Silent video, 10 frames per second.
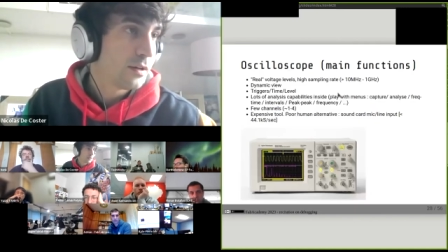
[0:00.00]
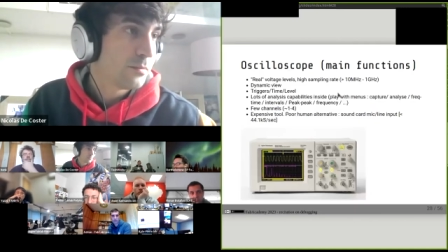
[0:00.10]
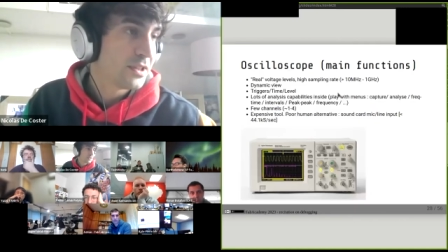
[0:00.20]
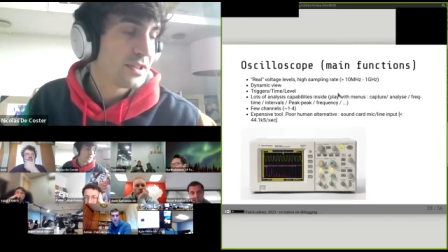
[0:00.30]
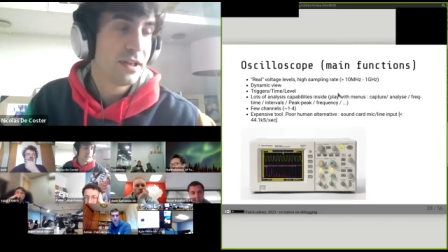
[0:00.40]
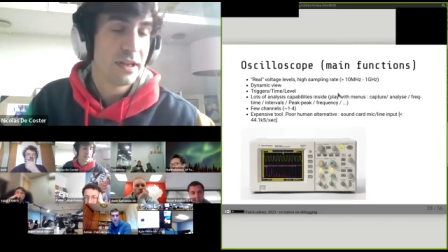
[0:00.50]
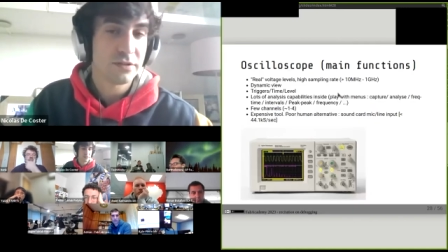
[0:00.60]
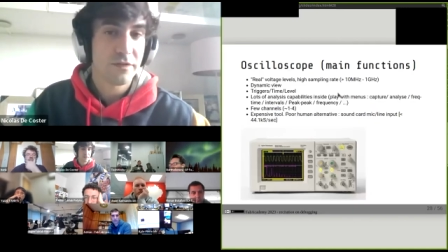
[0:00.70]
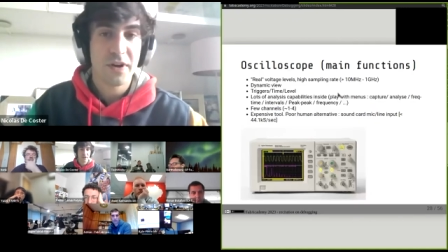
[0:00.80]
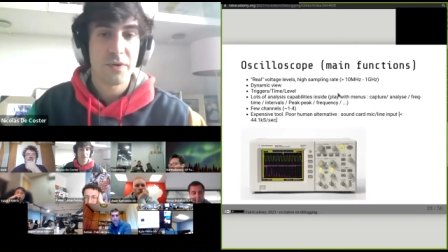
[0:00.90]
Basically,
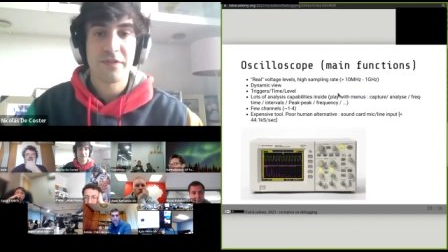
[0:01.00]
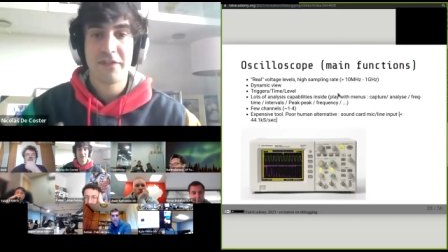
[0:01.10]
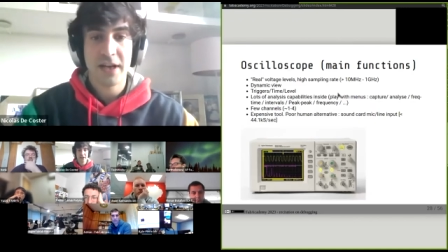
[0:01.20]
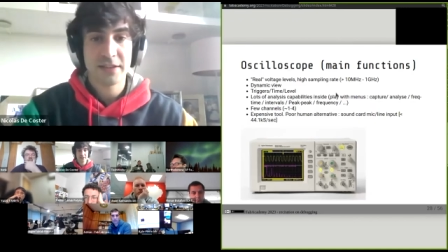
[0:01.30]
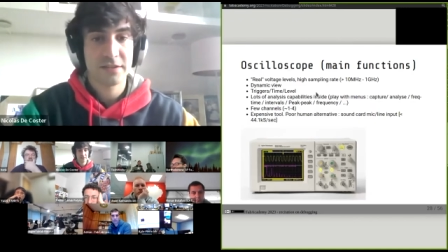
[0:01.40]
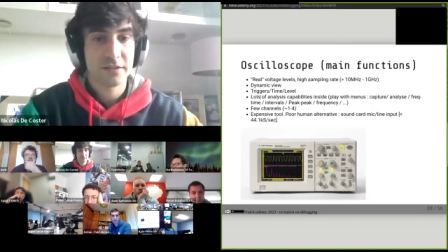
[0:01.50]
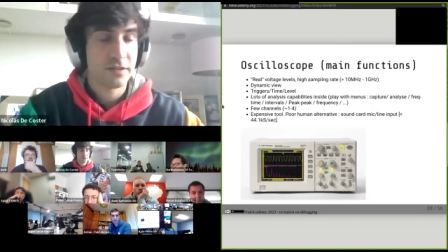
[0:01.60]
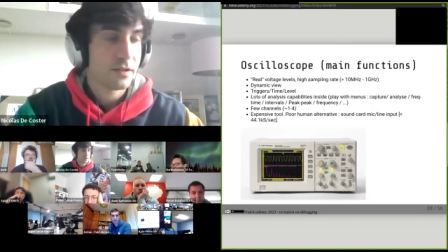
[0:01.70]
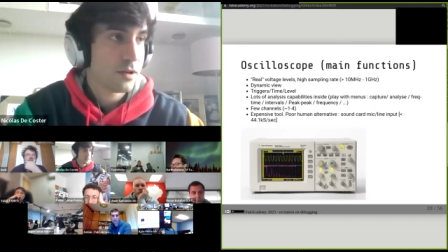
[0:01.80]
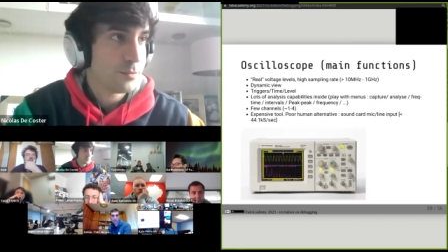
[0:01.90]
has a very
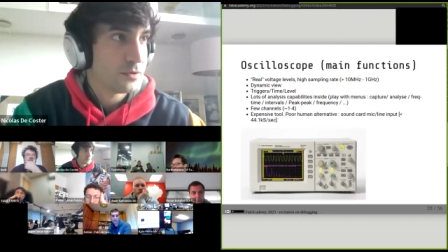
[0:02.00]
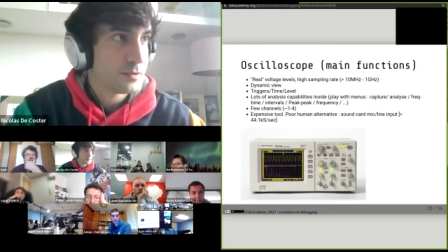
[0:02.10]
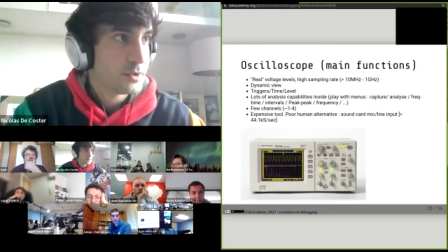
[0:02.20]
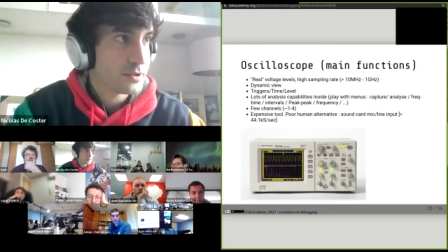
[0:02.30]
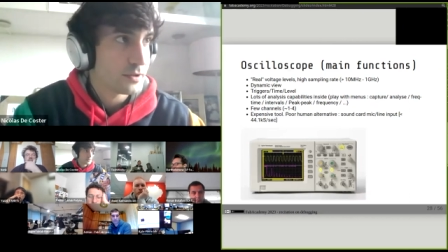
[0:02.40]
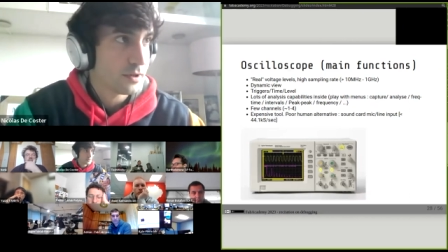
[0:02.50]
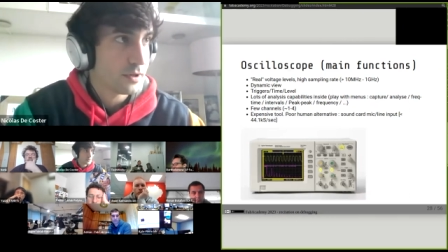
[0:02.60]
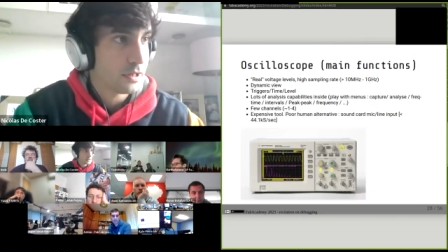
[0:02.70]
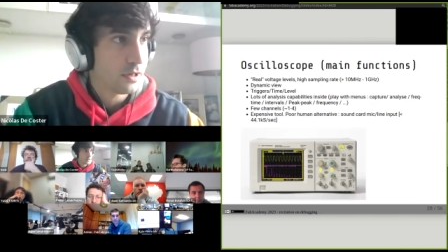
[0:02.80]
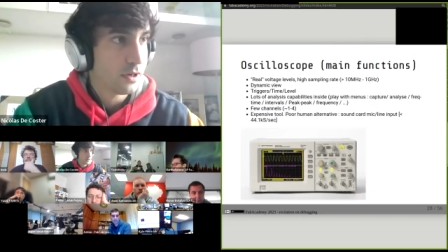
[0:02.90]
fast
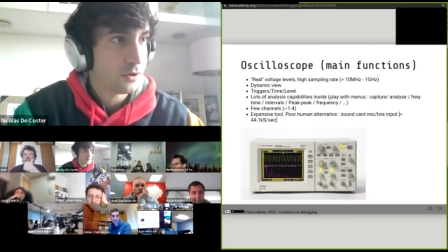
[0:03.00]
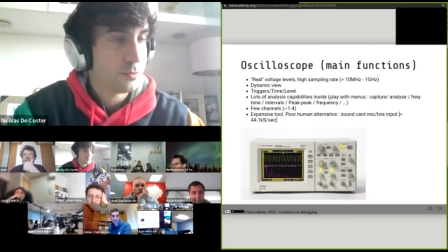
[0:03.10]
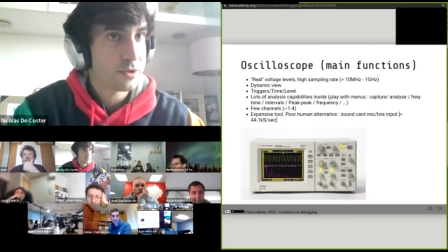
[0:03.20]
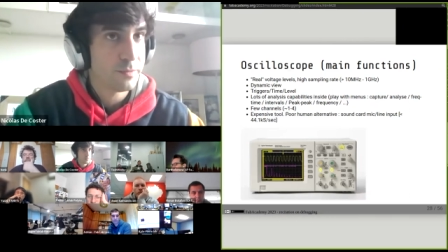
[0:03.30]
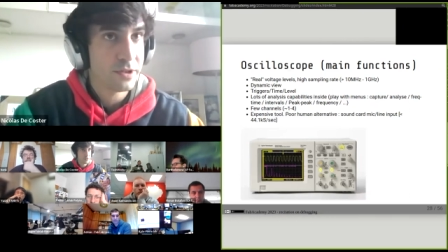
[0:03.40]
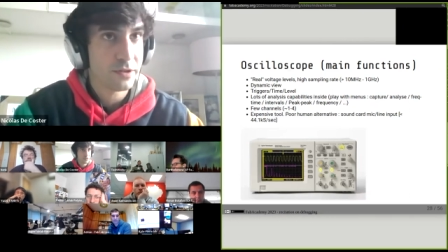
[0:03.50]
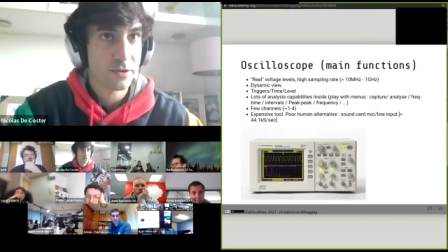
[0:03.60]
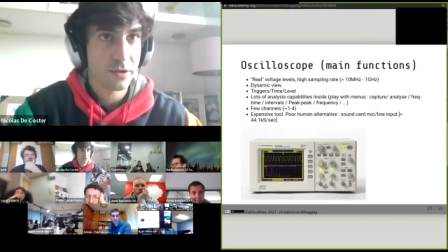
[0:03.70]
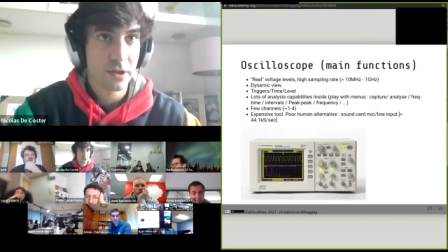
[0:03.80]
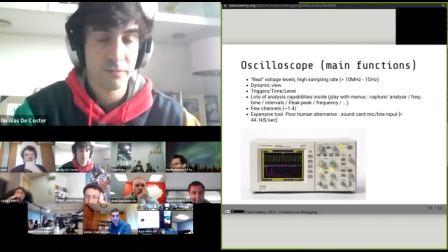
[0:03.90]
multimeter. On a multimeter,
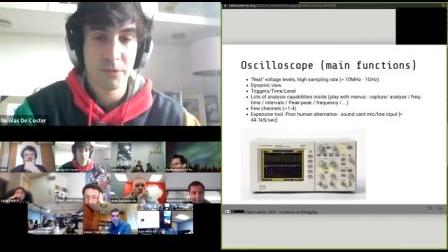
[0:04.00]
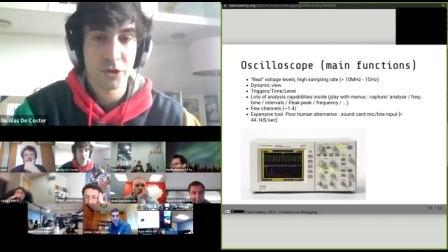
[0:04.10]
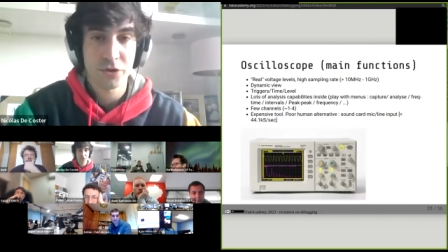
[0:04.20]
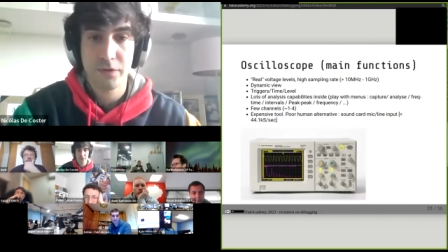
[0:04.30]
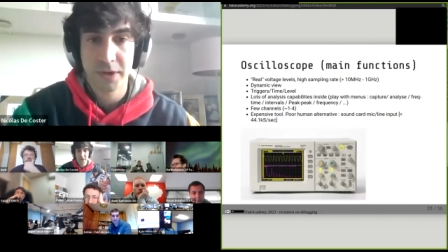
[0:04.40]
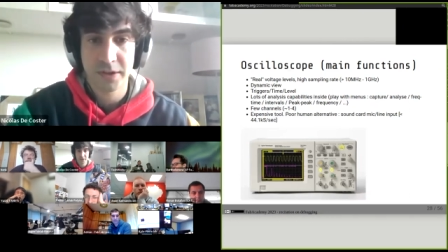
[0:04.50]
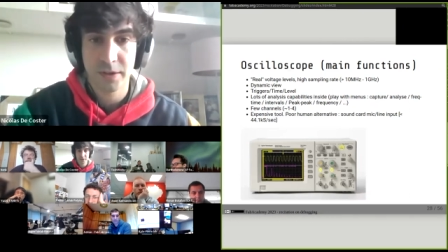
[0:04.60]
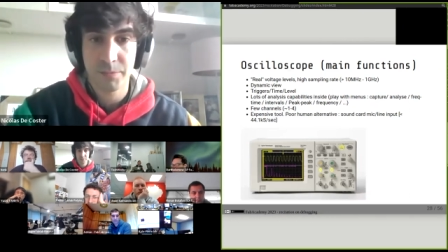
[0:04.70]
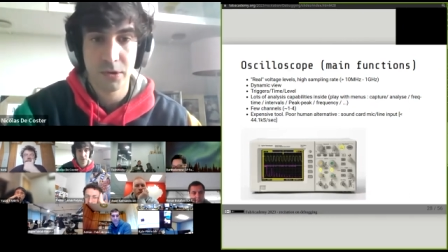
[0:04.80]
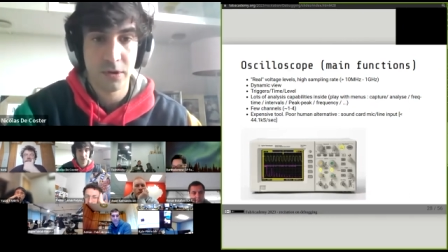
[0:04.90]
you can measure, for
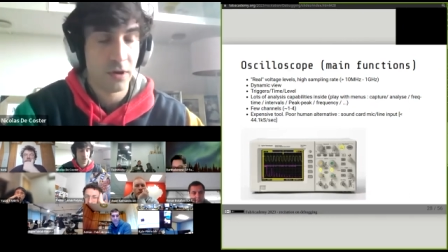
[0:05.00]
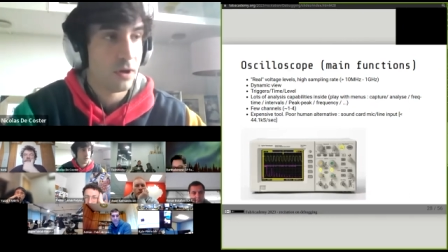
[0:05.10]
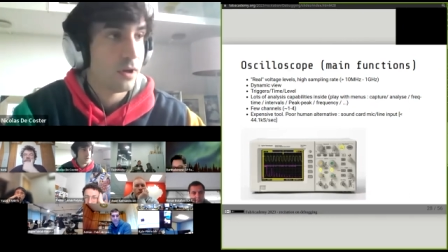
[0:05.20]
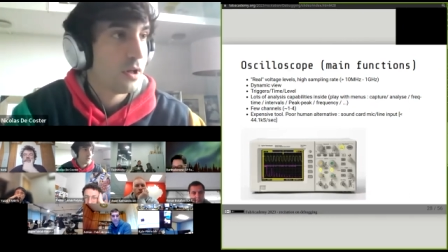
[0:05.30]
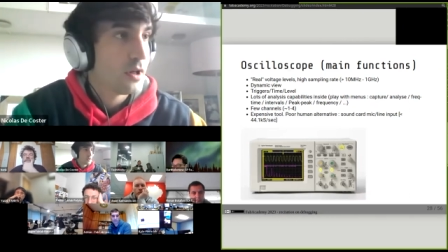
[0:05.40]
example, a